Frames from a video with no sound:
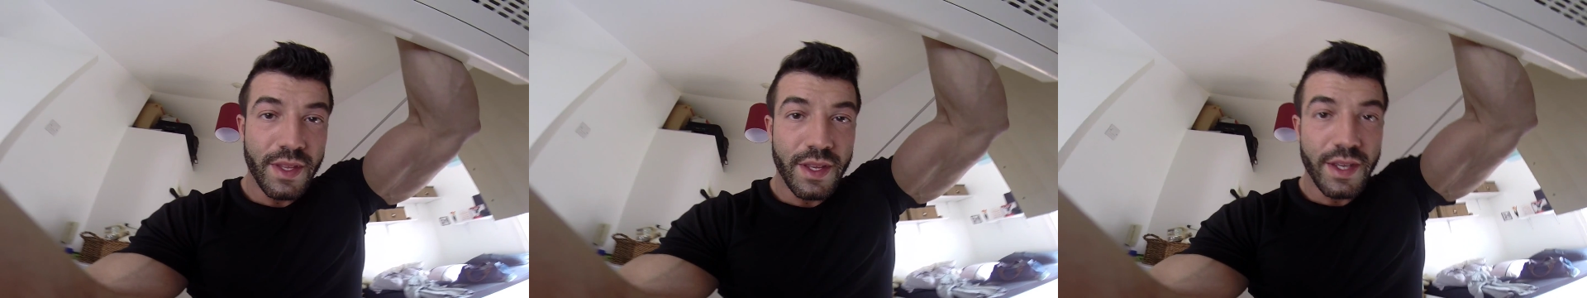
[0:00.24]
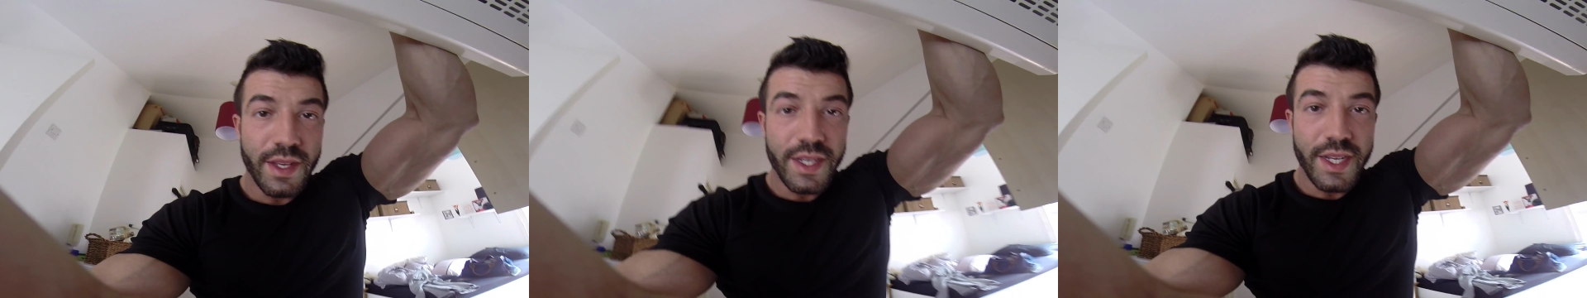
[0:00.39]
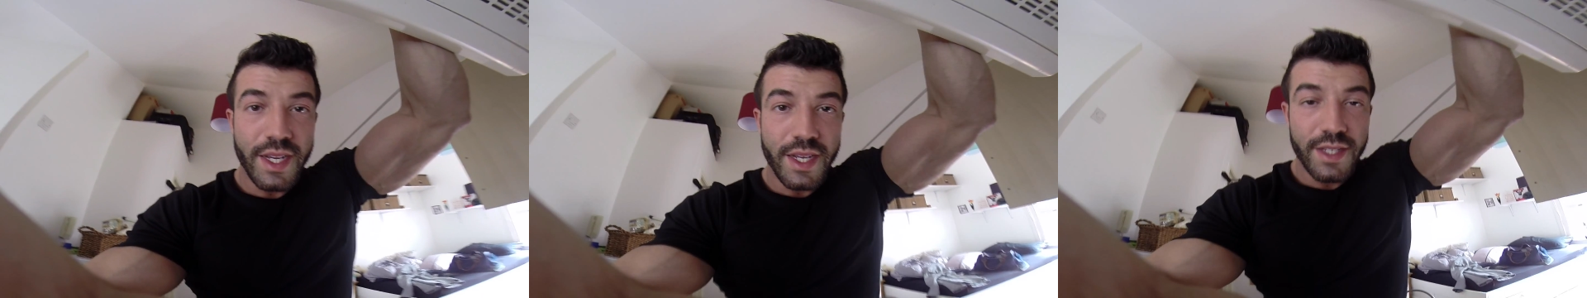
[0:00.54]

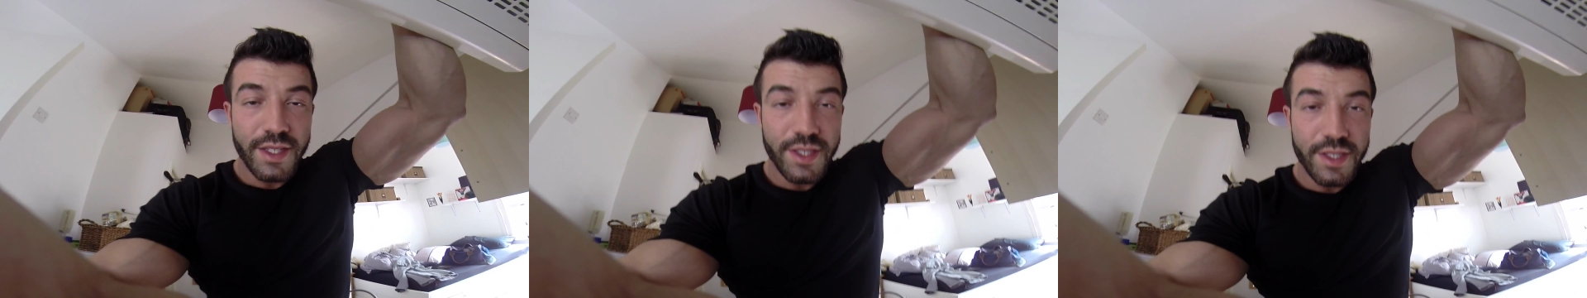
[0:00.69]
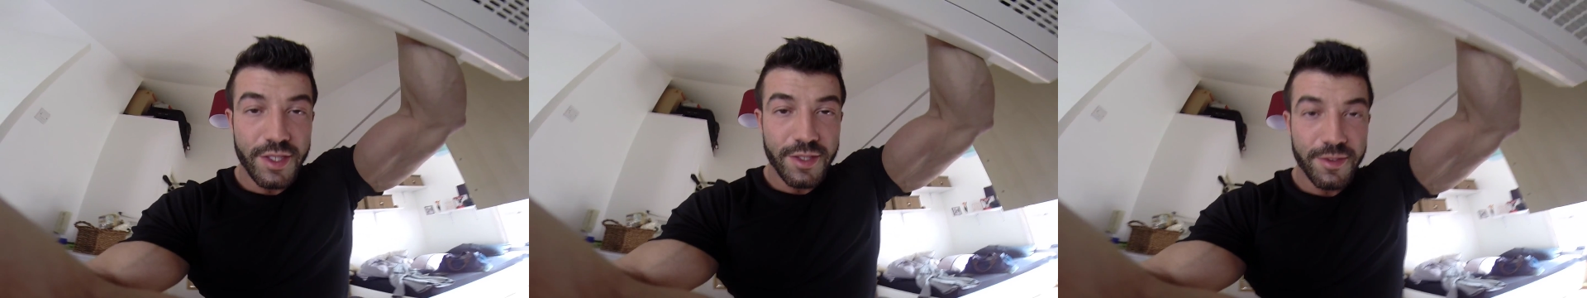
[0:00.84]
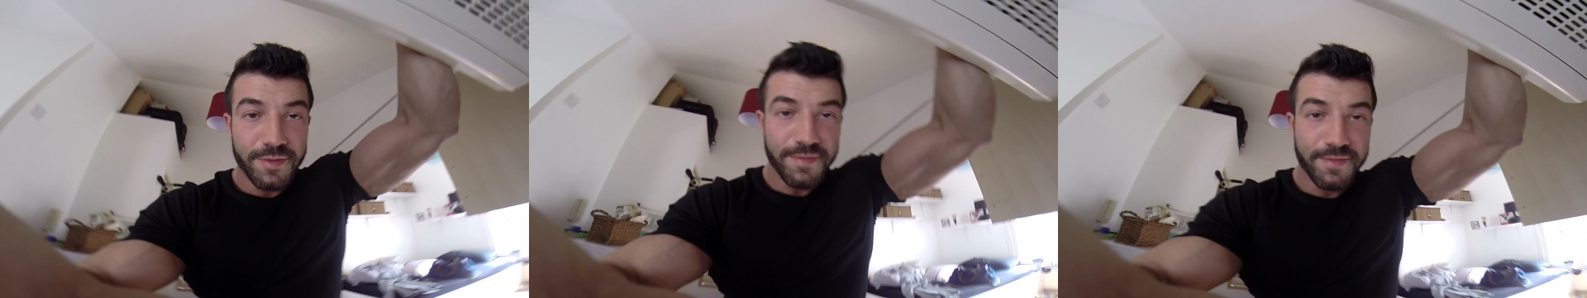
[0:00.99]
Hey
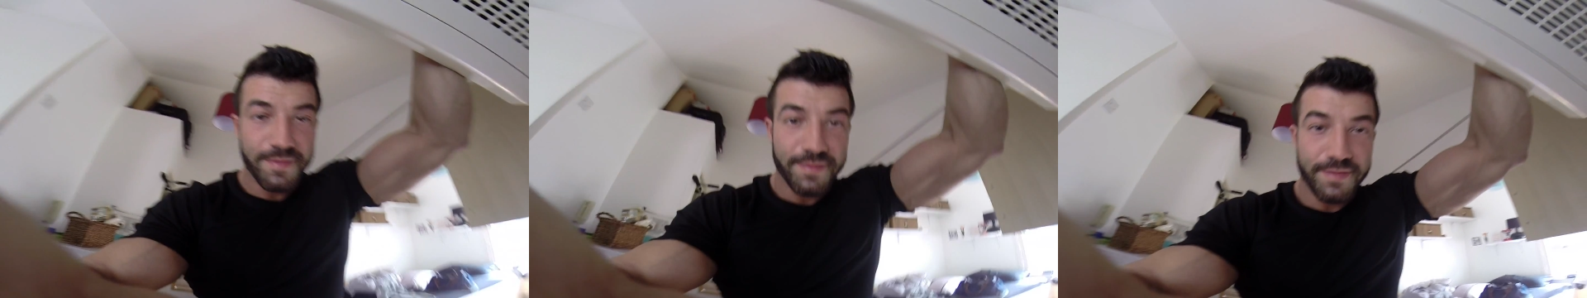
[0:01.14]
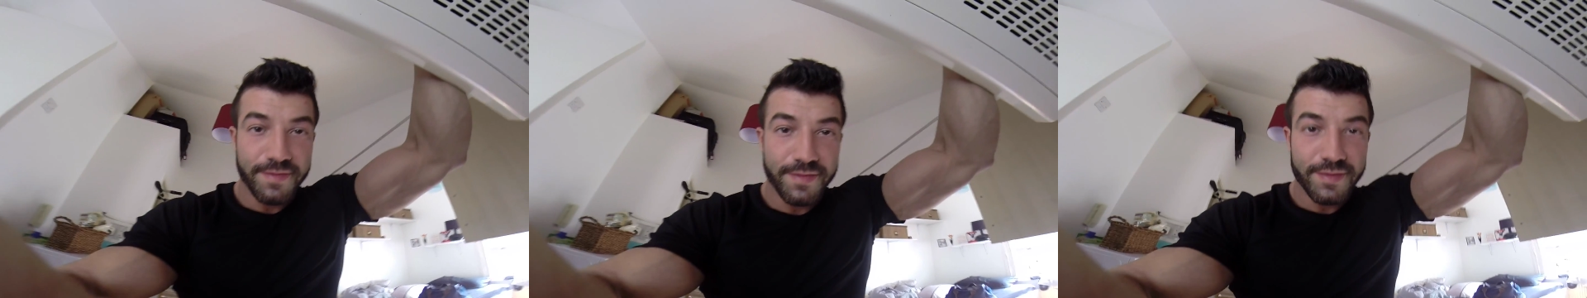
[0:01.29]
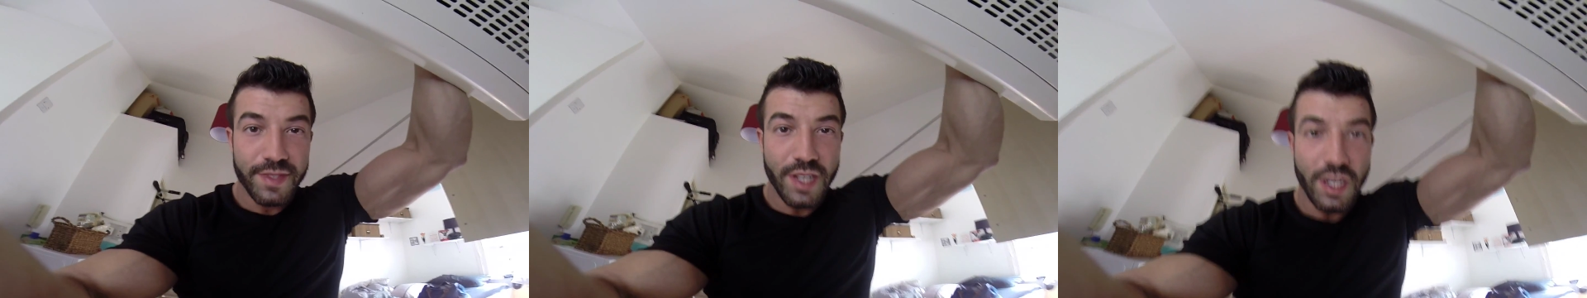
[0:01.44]
guys,
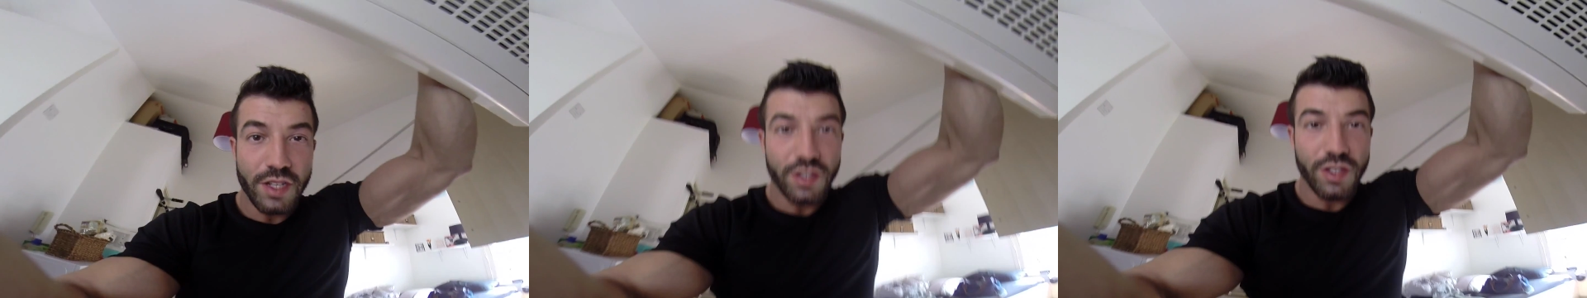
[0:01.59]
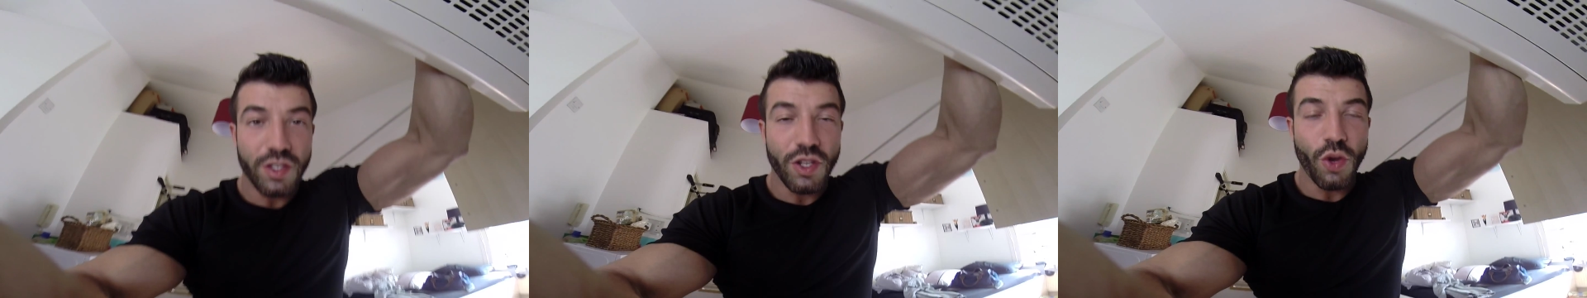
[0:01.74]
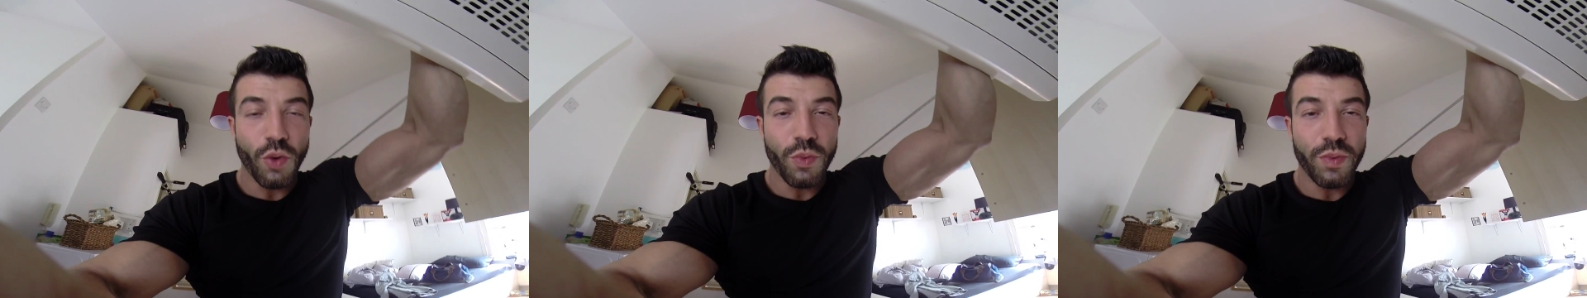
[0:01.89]

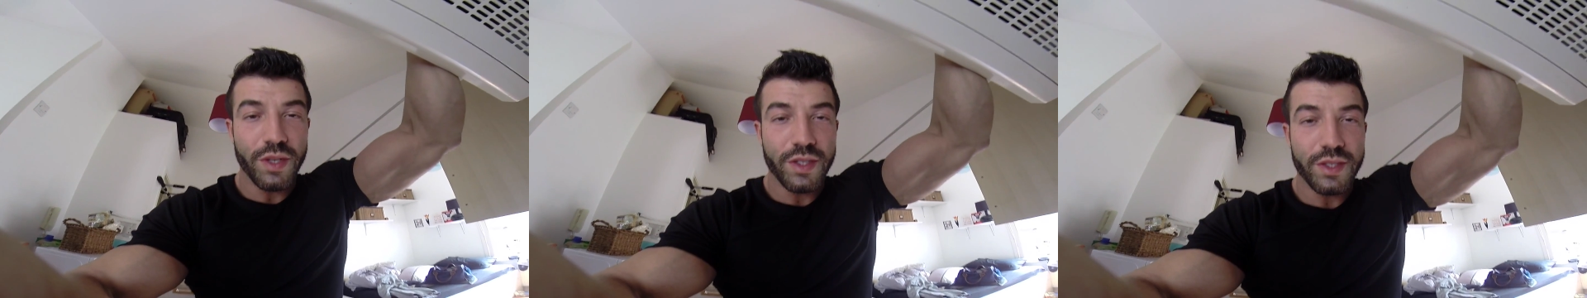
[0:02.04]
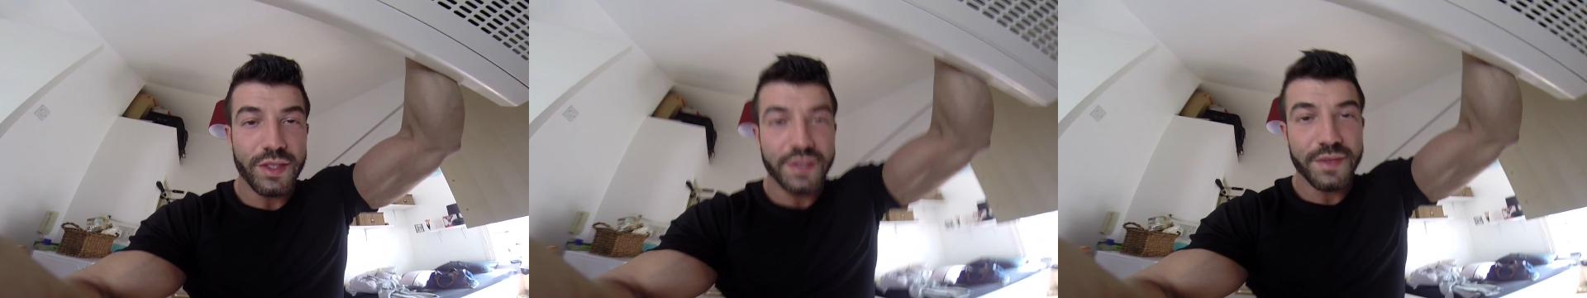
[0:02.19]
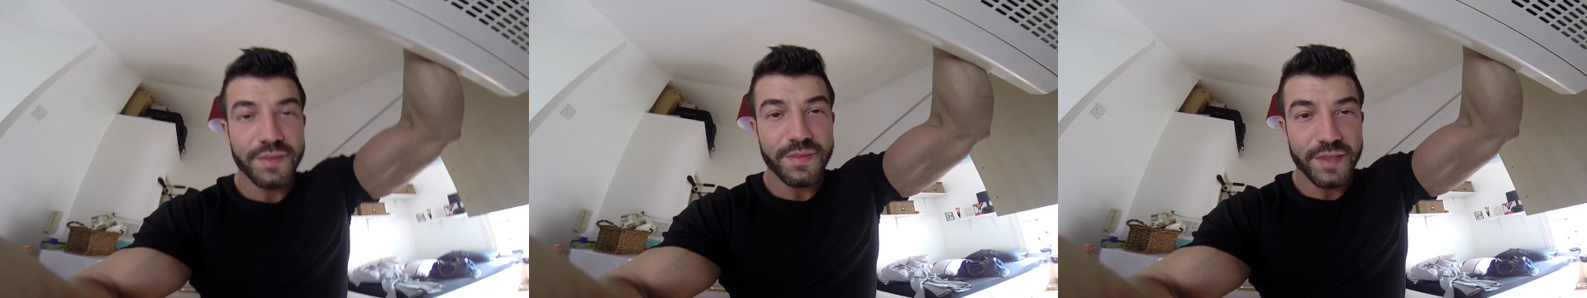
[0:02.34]
Nelson
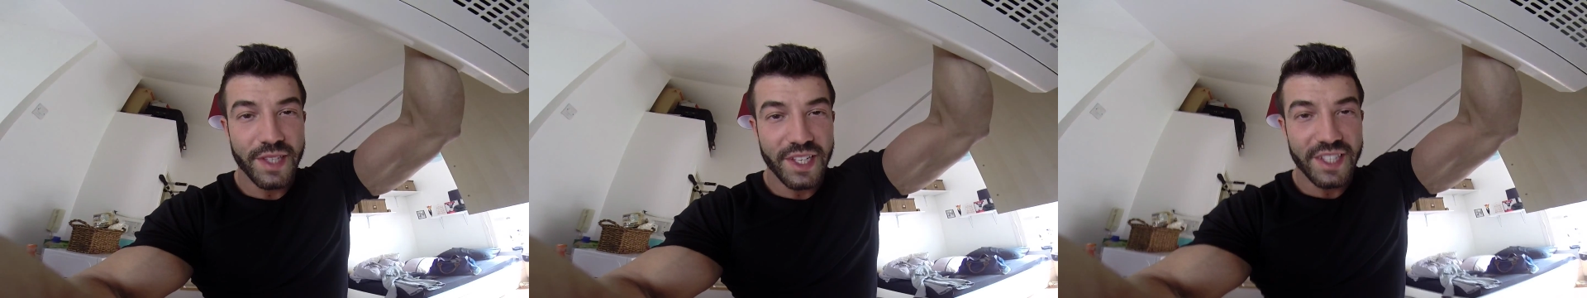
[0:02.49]
Lopes,